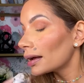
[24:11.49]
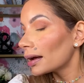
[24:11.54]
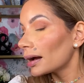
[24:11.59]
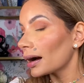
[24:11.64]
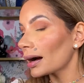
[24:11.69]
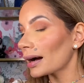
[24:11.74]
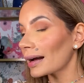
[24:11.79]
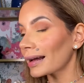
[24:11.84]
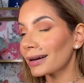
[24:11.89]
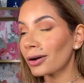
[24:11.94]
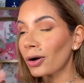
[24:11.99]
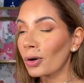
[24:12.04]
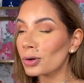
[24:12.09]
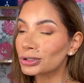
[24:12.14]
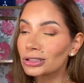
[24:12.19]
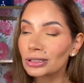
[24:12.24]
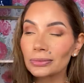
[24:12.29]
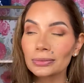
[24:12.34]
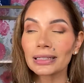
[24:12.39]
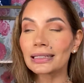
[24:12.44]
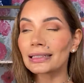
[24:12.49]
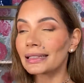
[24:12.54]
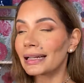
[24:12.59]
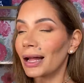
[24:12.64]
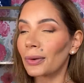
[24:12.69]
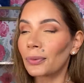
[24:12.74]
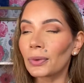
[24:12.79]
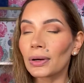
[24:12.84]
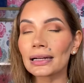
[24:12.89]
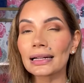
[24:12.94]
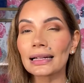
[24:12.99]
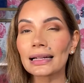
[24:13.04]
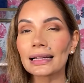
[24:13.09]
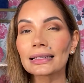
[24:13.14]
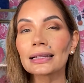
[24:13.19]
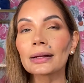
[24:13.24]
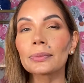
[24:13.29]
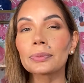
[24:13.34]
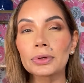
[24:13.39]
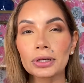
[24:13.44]
and ultimately I want to
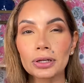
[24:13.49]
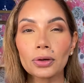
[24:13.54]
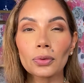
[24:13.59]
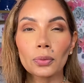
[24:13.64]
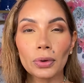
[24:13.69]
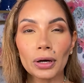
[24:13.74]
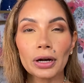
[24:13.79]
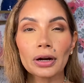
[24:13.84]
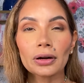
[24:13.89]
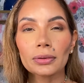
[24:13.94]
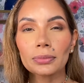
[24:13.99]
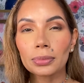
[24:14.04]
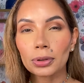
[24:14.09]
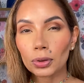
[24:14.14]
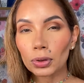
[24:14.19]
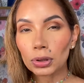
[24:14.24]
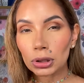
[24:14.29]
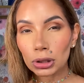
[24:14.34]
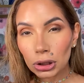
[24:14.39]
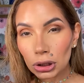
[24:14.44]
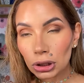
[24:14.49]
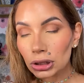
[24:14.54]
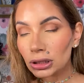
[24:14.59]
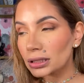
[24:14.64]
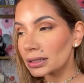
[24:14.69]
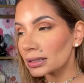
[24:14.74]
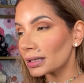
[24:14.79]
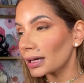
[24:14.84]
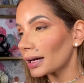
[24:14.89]
end up with a wearable look